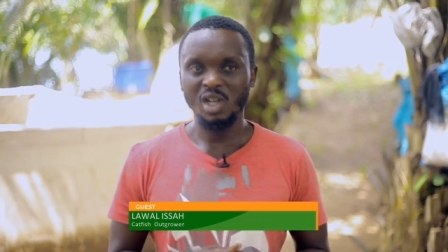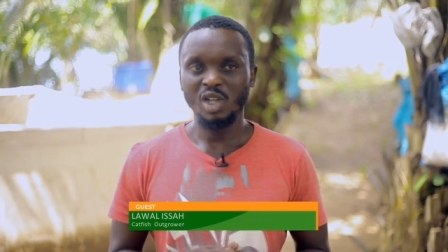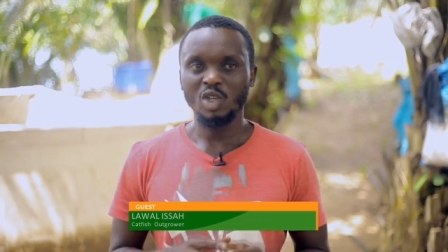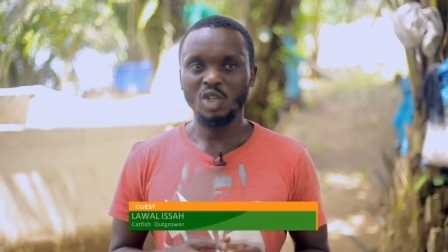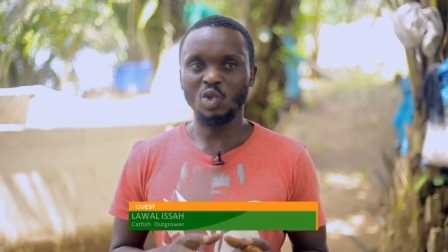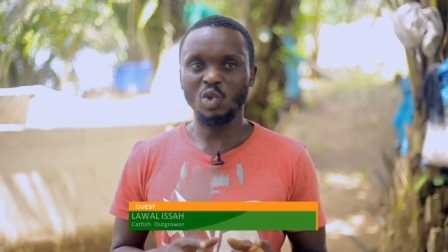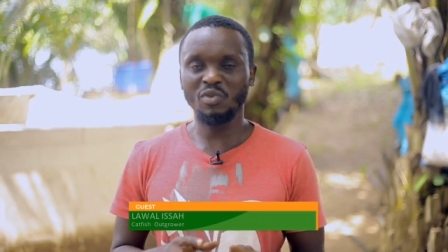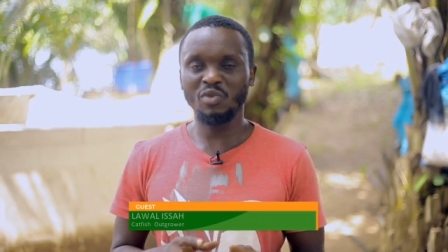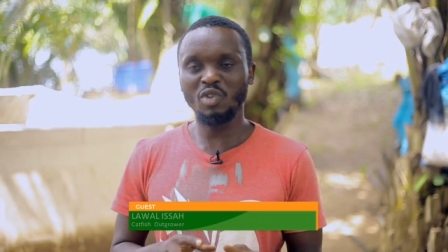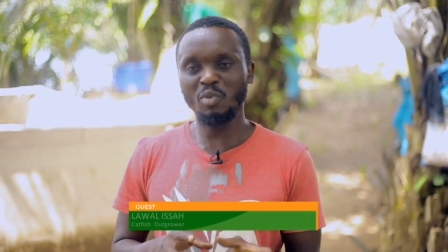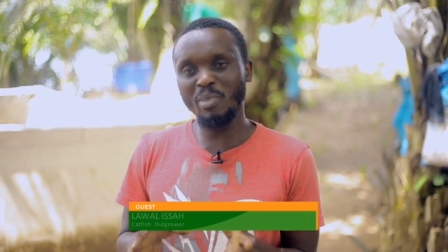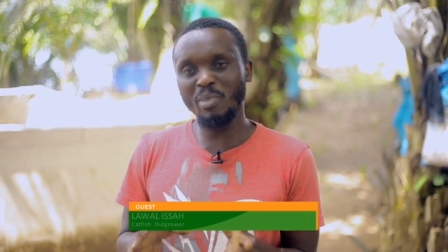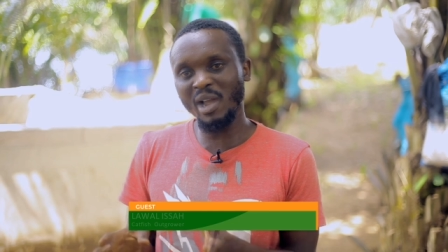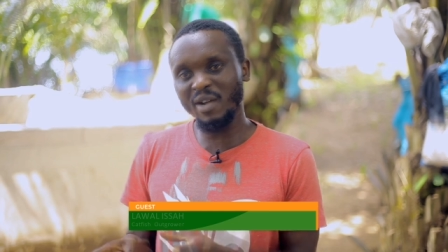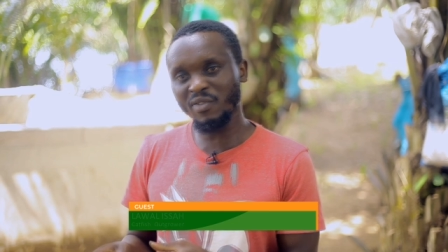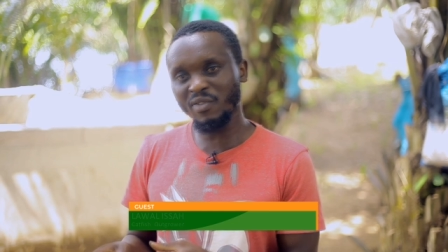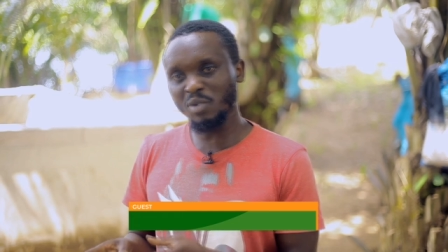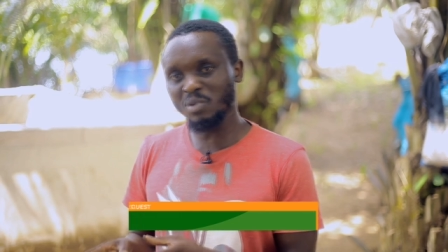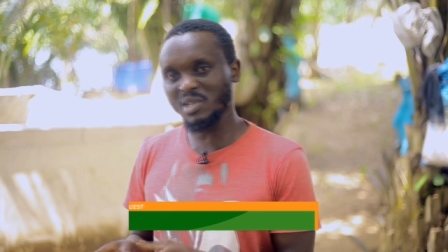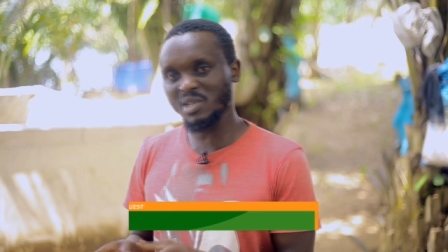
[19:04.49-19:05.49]
So if you buy
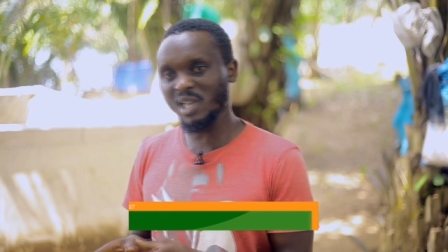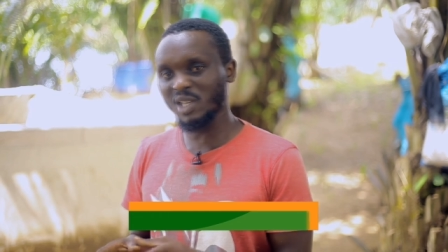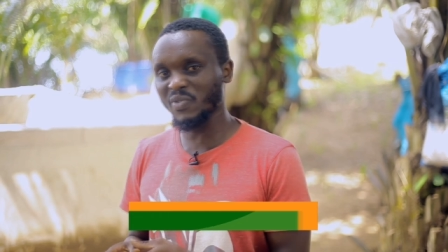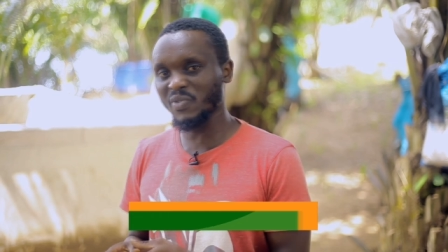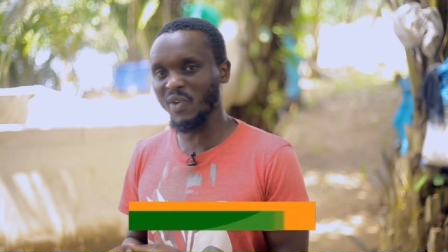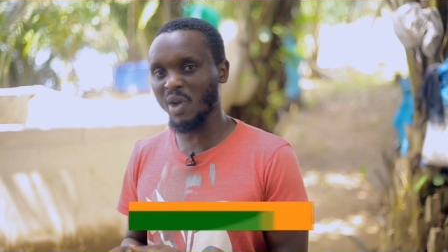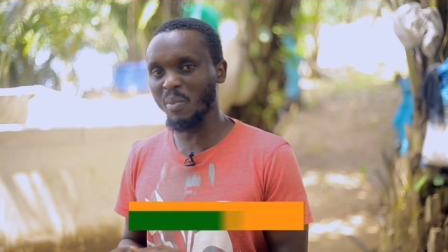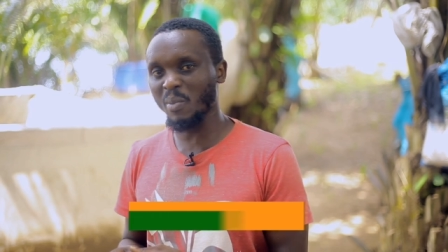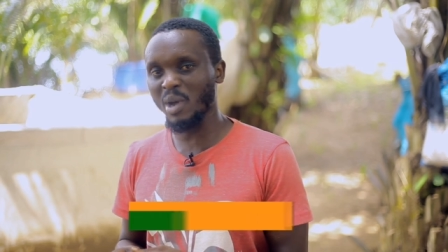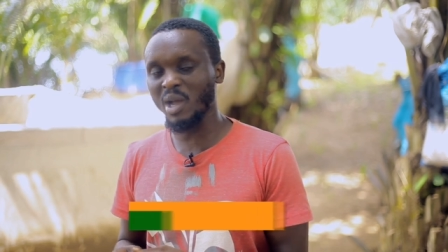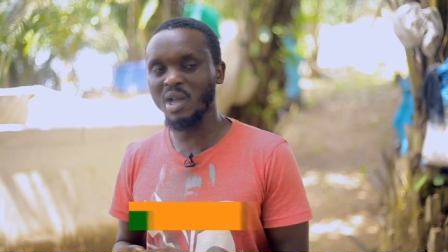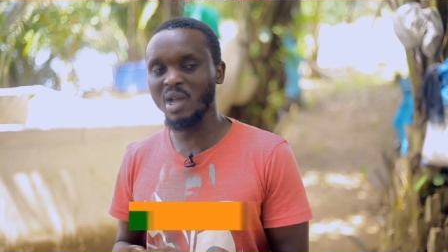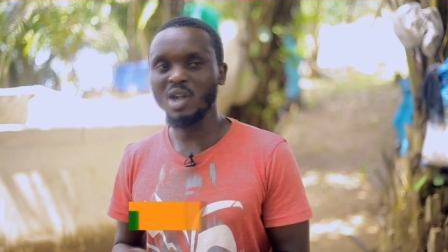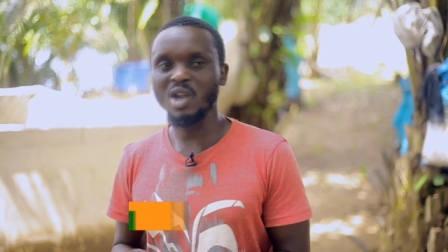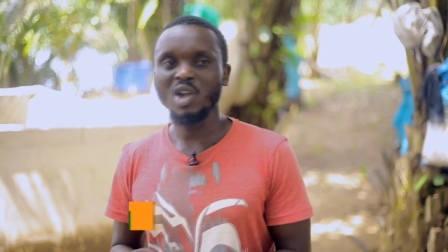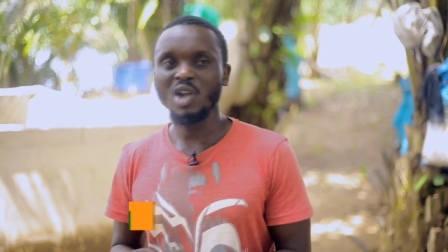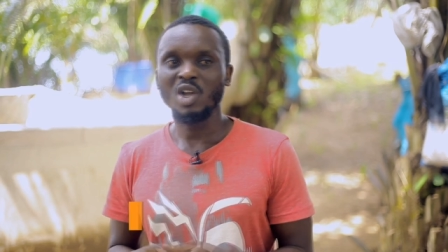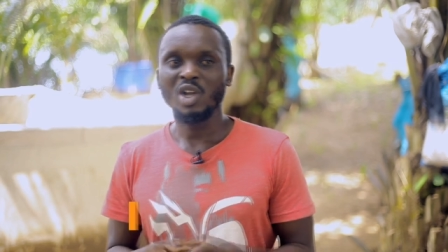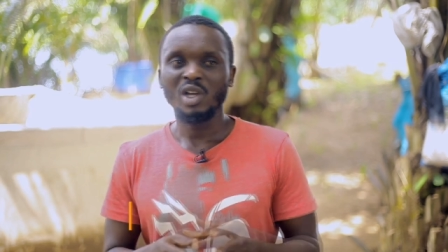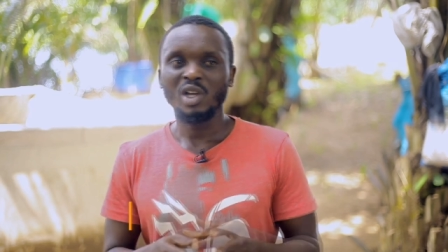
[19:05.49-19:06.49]
from such farmer,
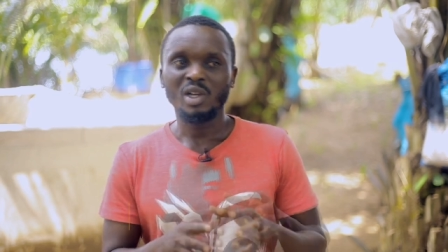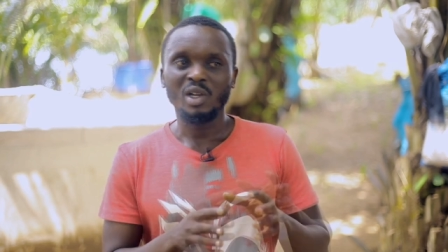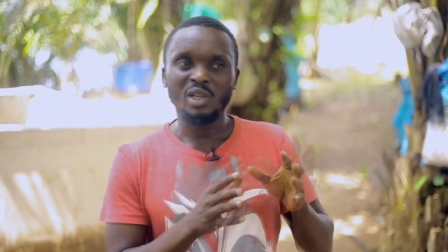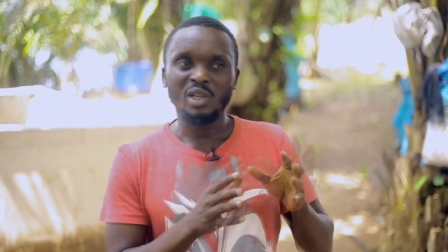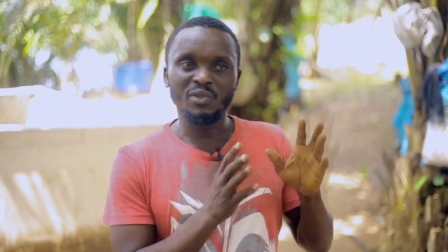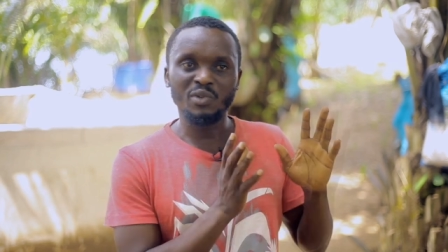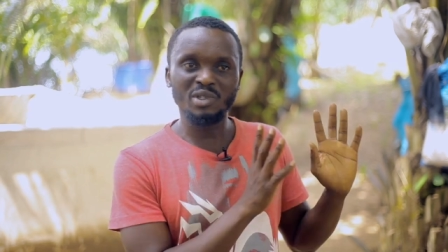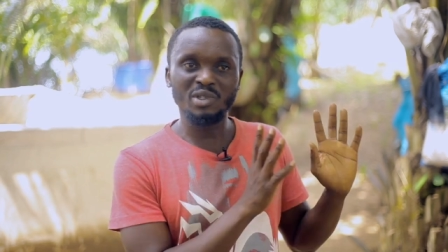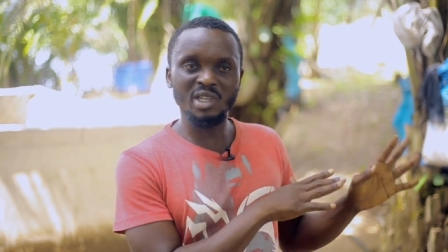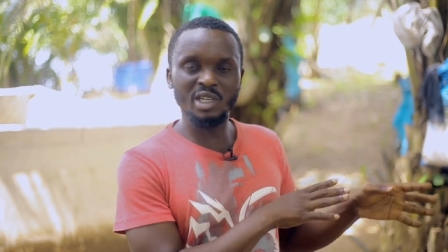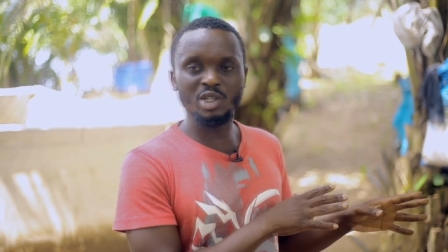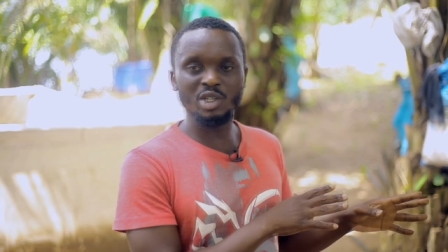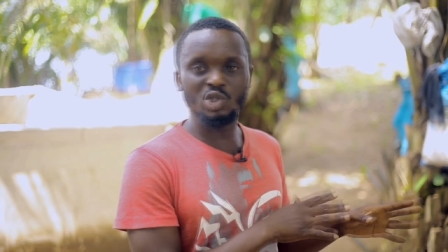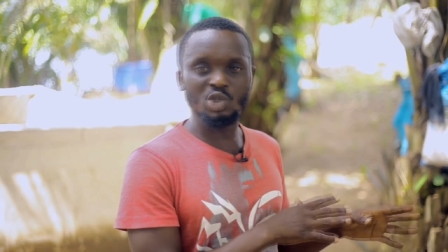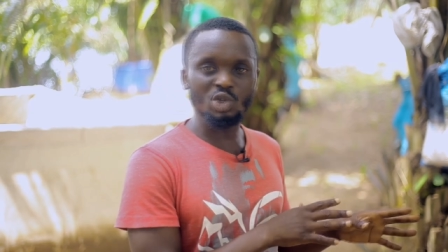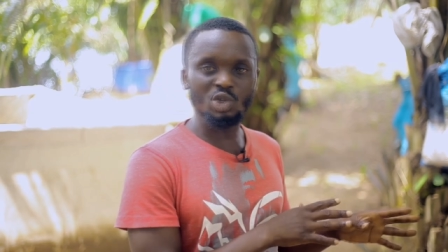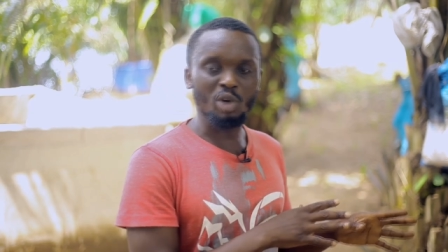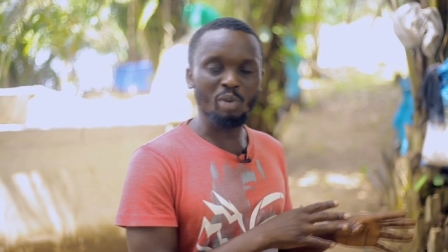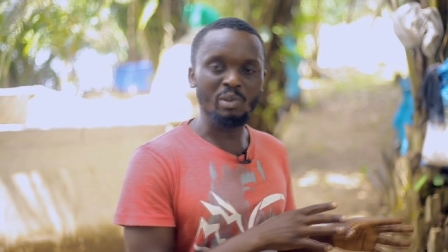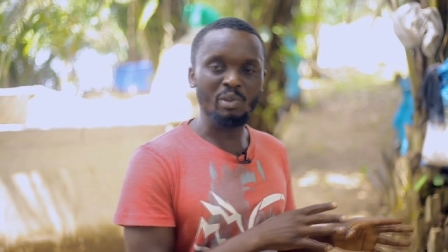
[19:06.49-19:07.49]
if you take it
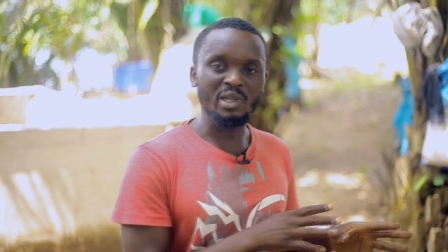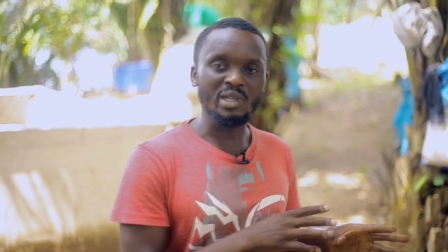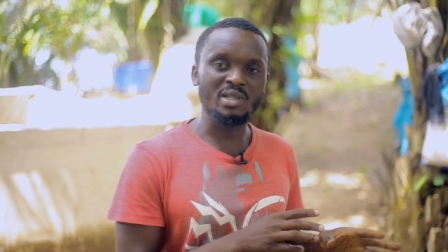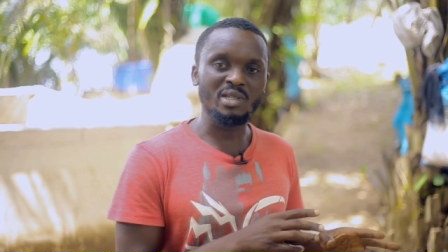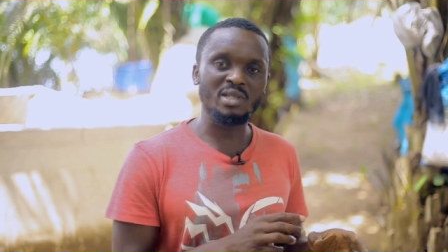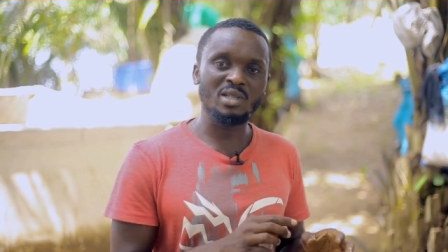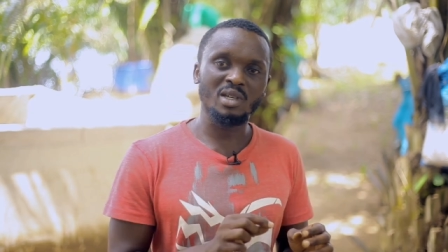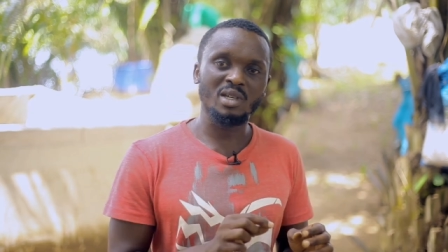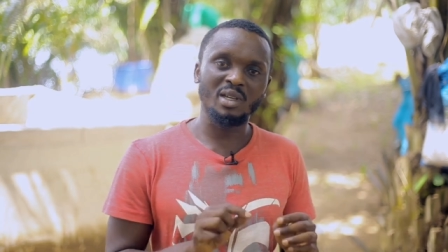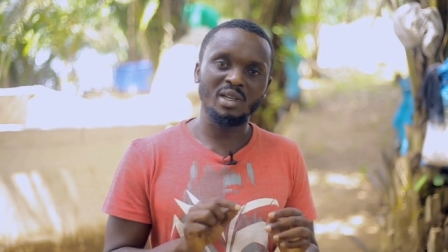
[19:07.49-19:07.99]
to your place,